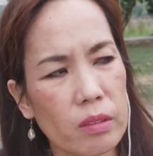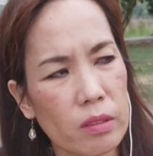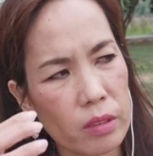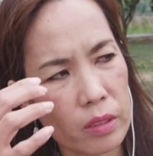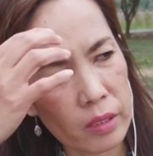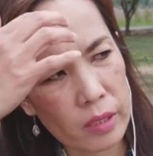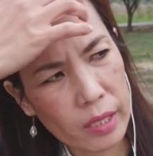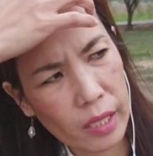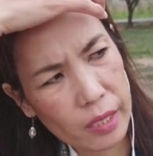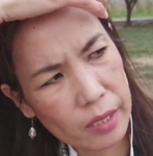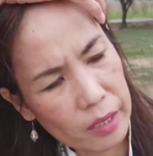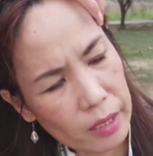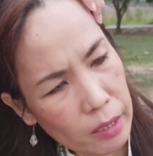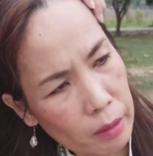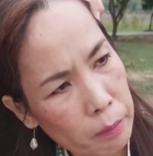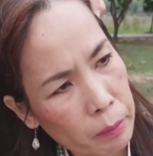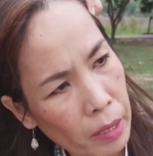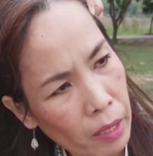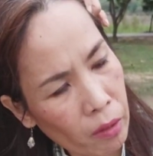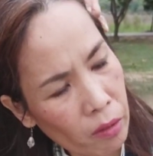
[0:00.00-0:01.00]
the sad thing
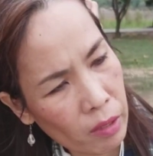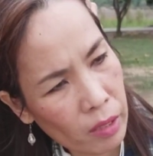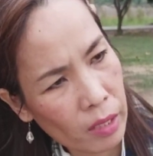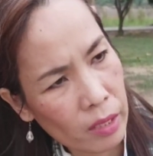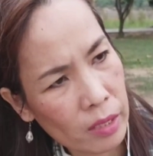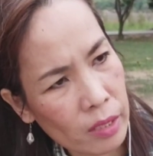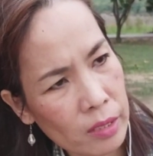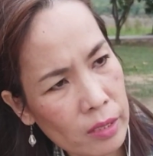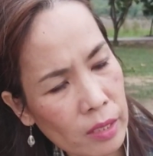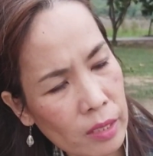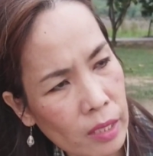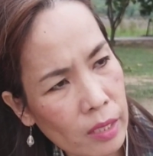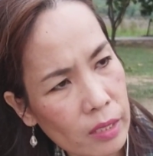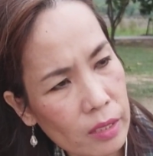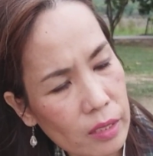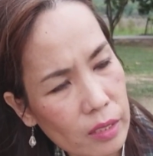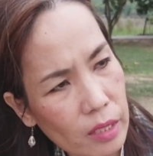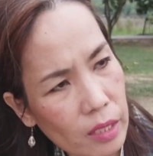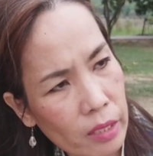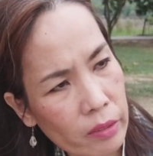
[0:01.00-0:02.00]
about it is that
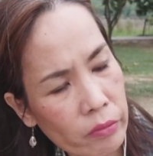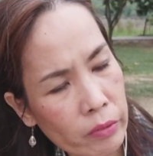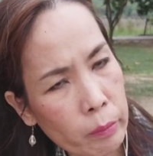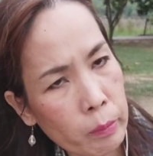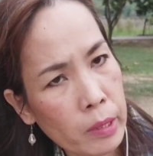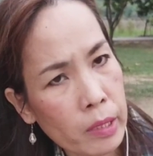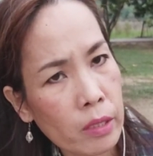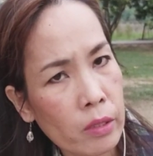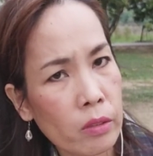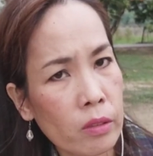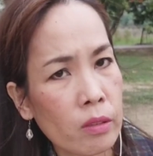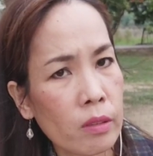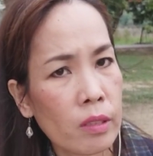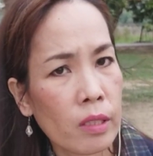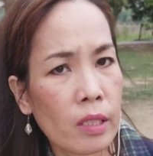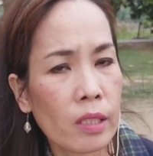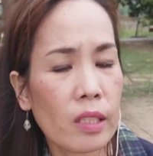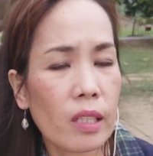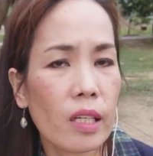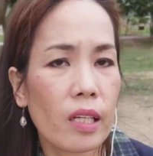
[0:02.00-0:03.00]
everybody thought
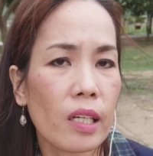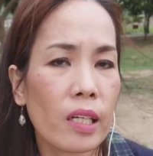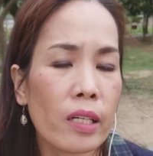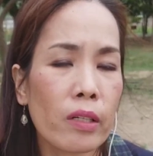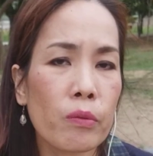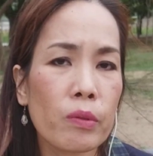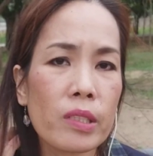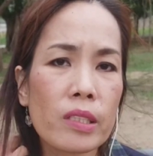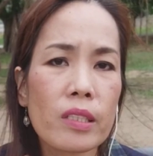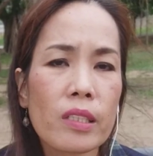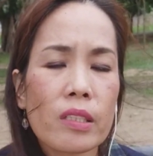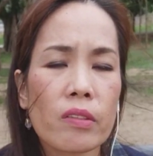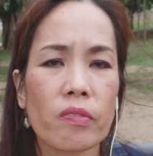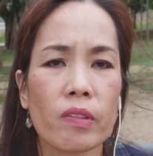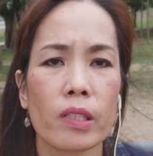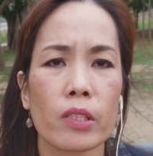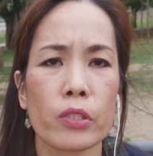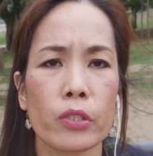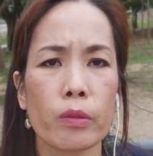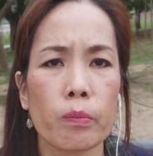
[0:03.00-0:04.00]
that I was
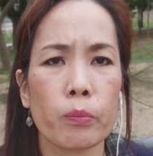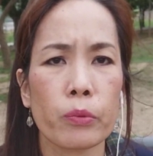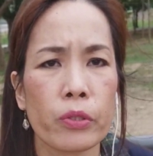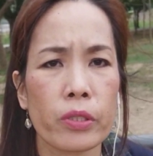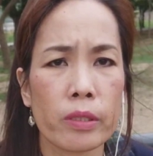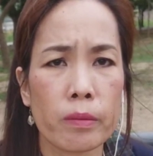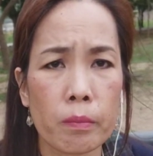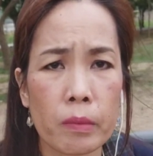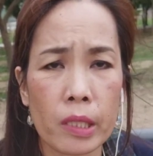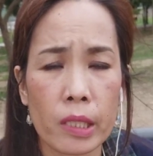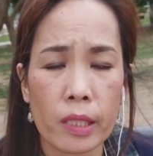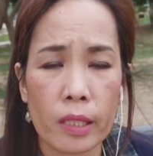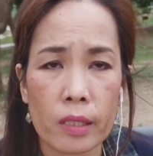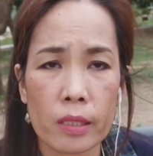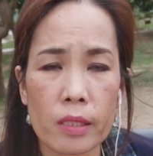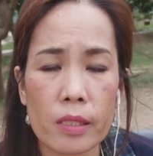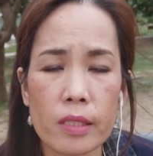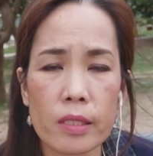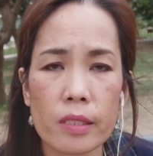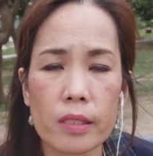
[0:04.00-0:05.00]
disfellowship or something
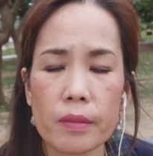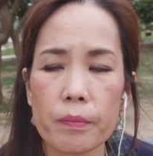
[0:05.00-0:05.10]
else.